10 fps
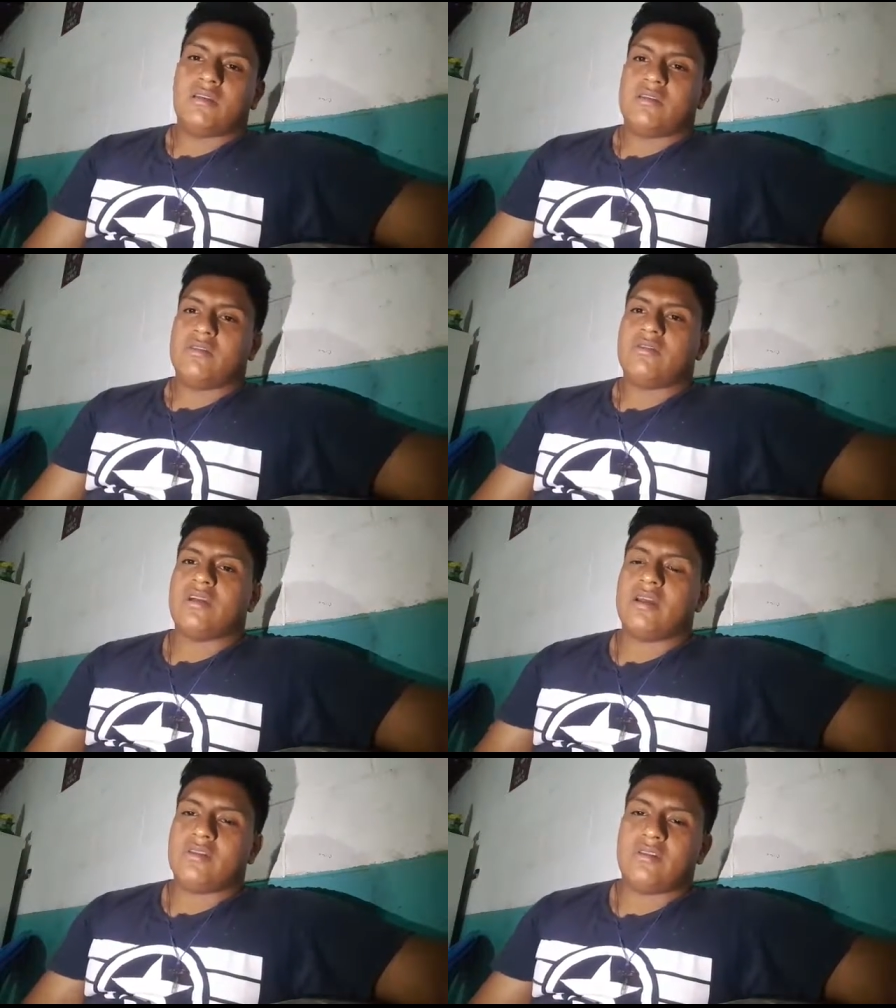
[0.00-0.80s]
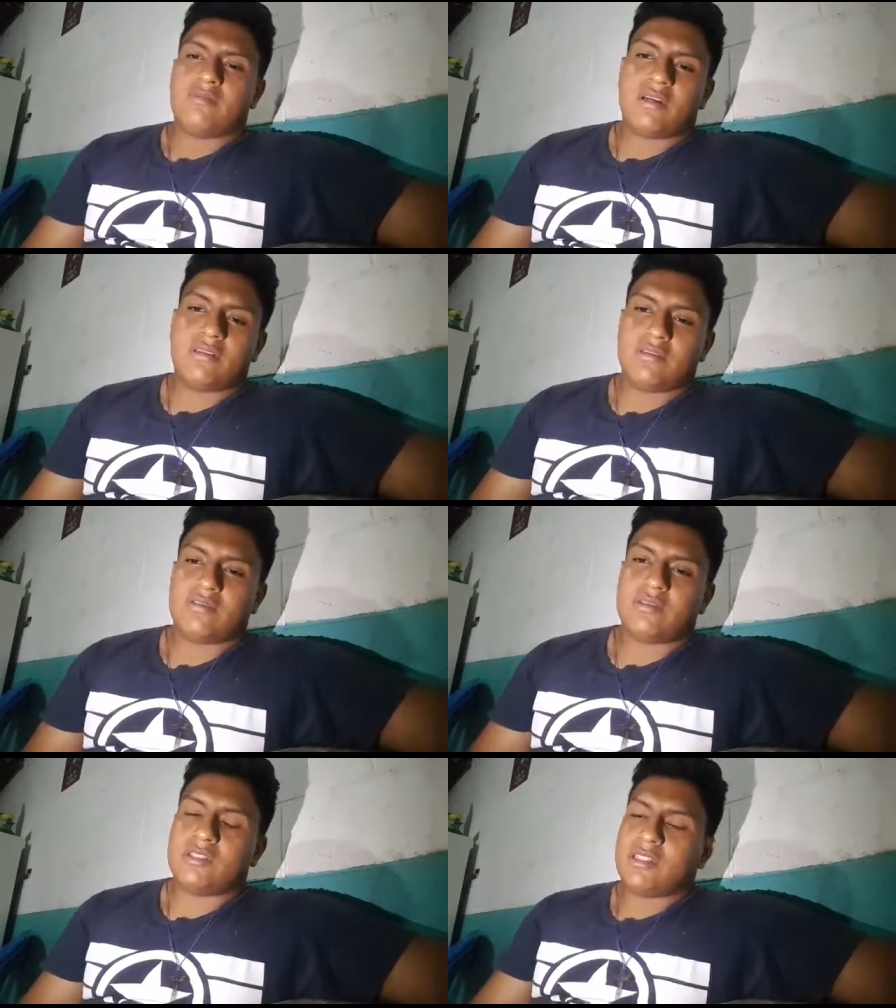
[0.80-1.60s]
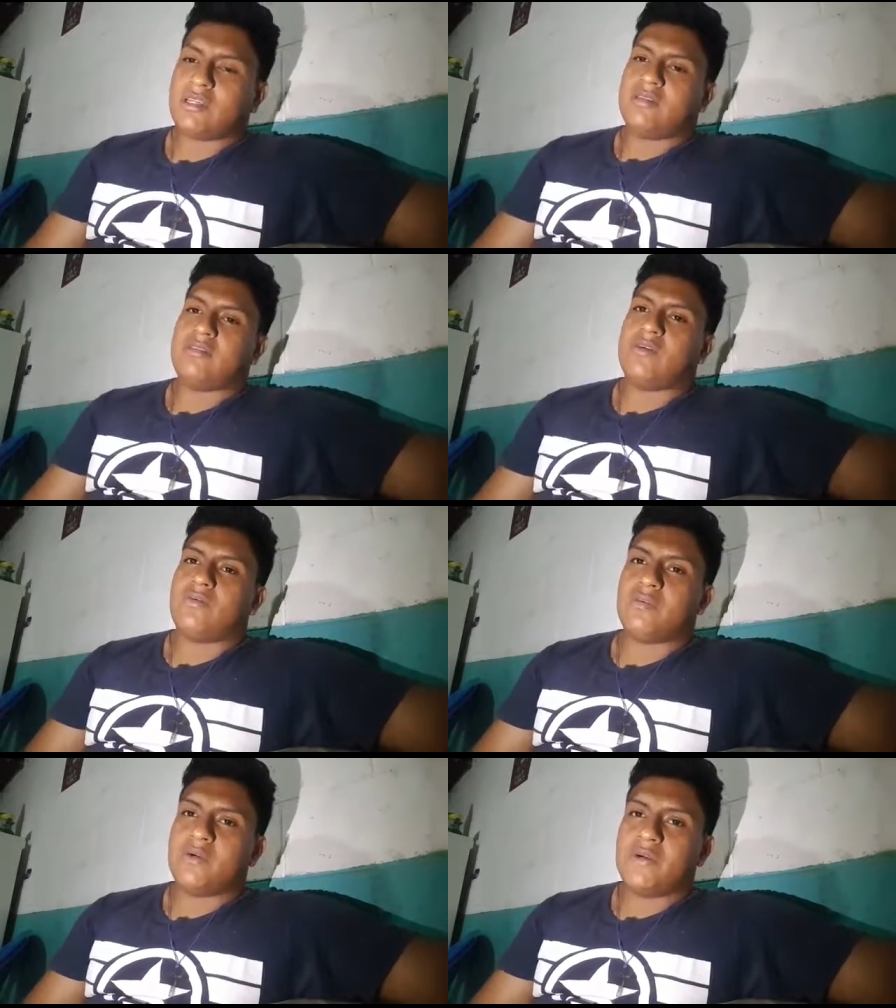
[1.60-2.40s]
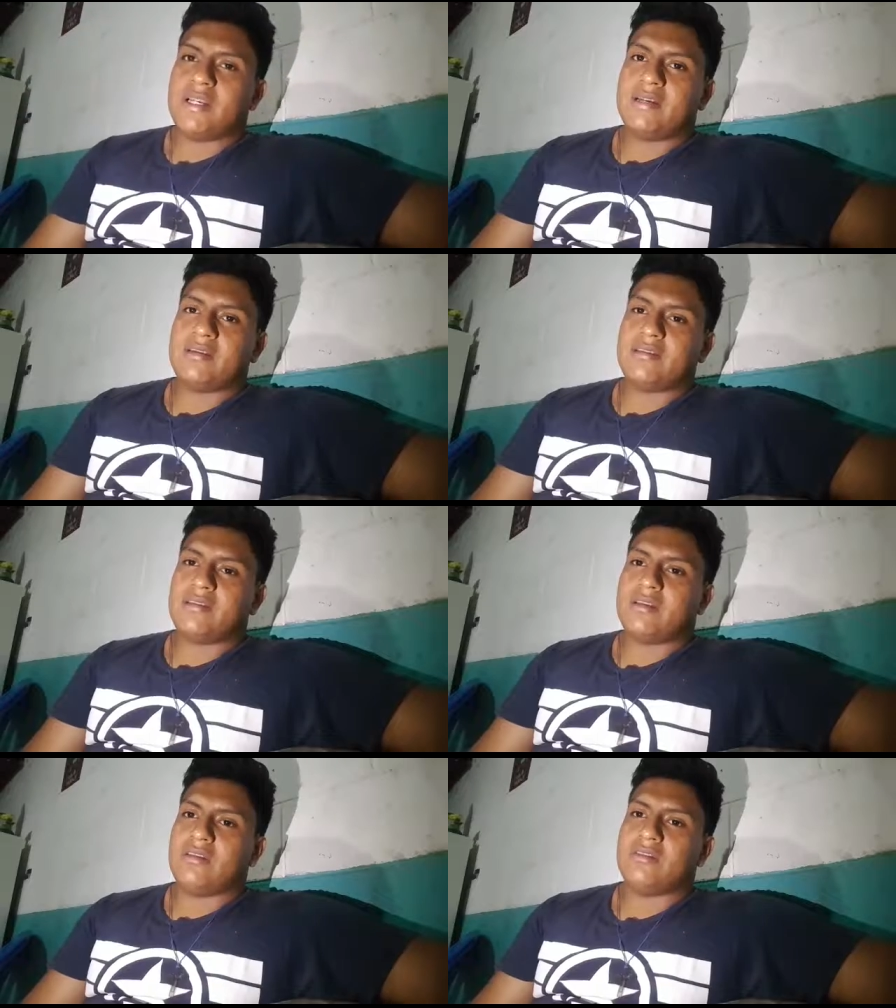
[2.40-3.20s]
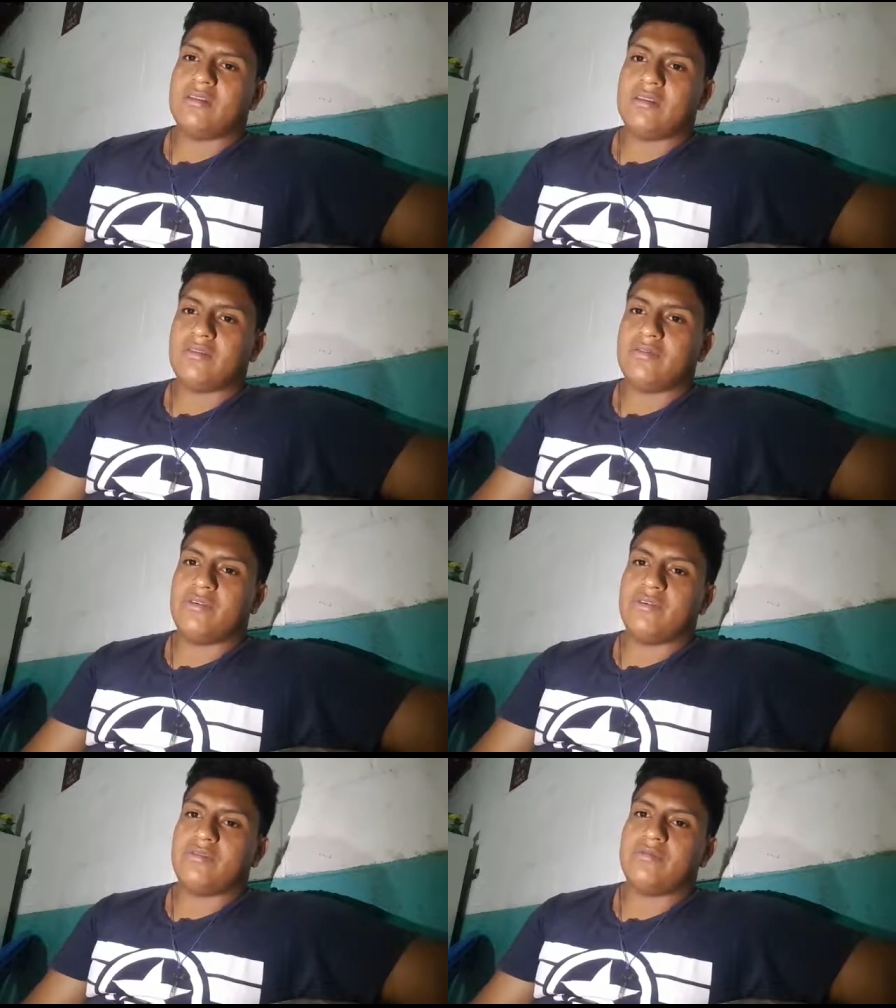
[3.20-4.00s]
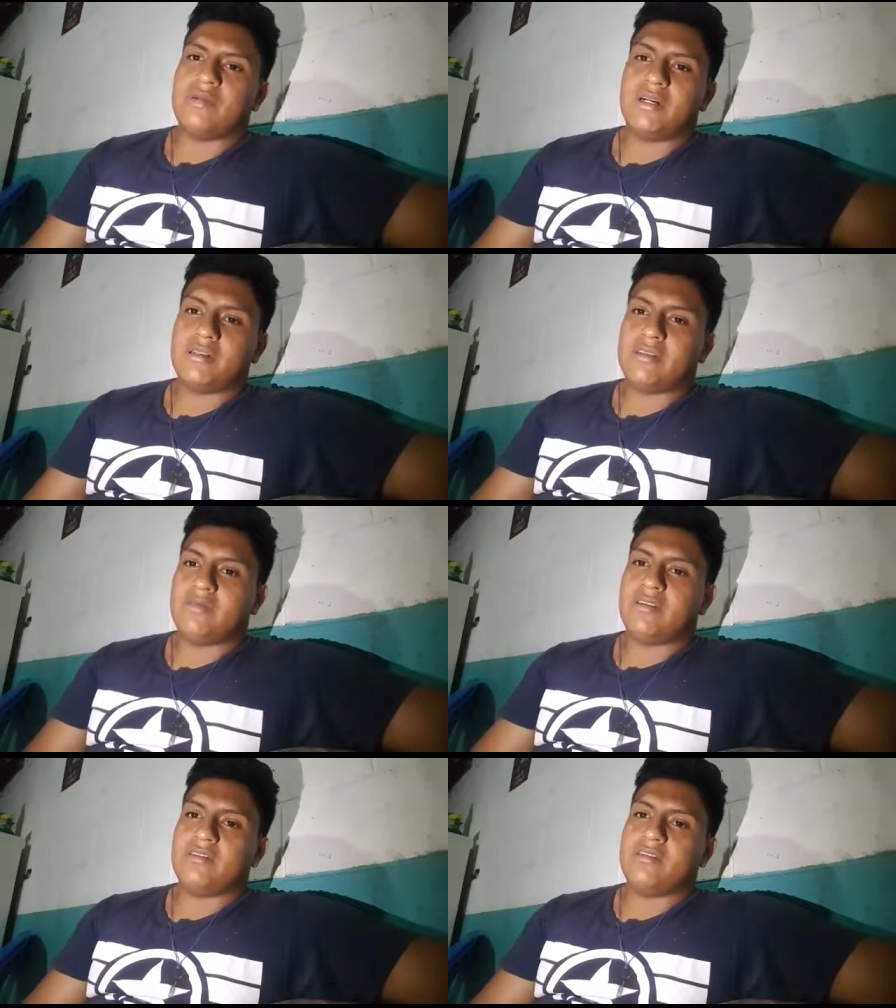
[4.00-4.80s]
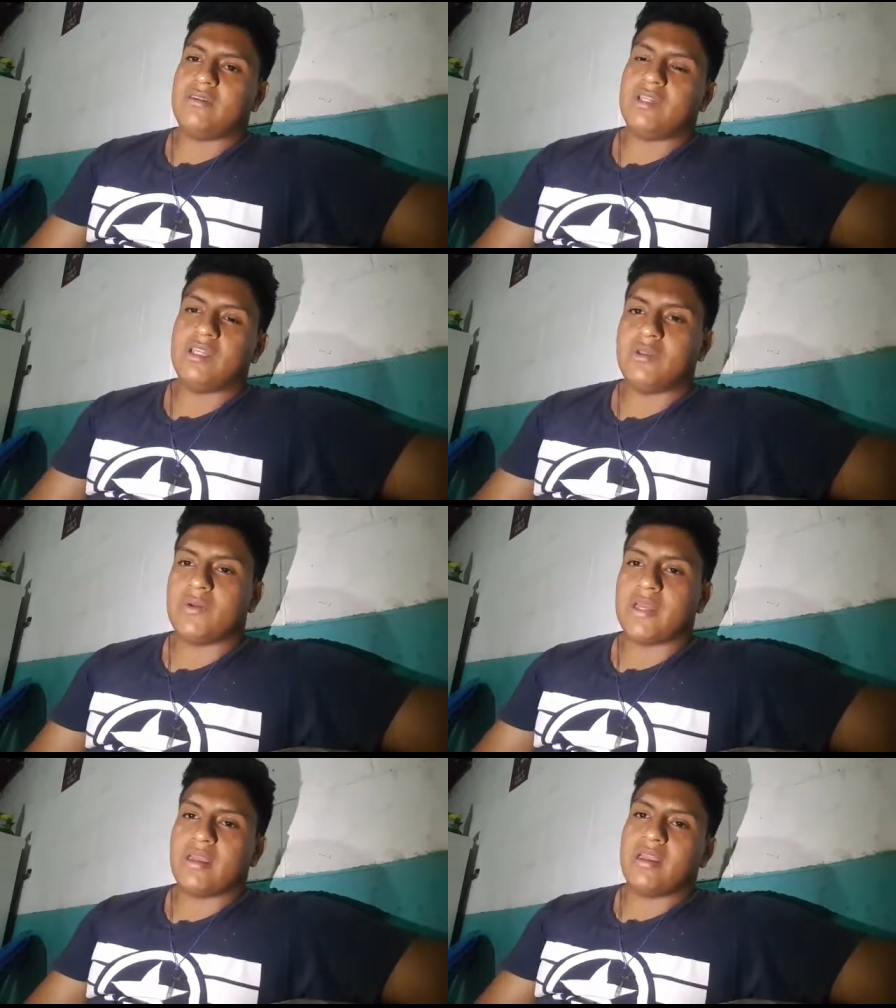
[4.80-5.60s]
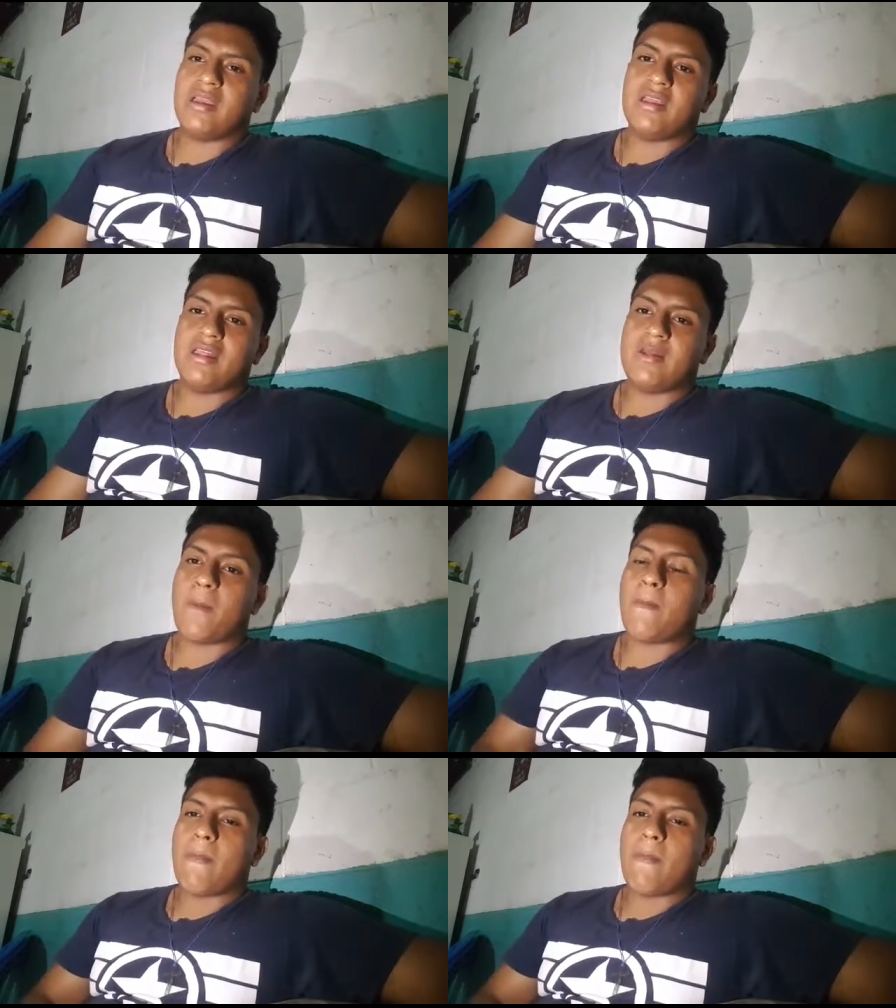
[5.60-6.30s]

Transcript: those kind of devices such as computers, uh, cell phones, smart TVs in order to get internet.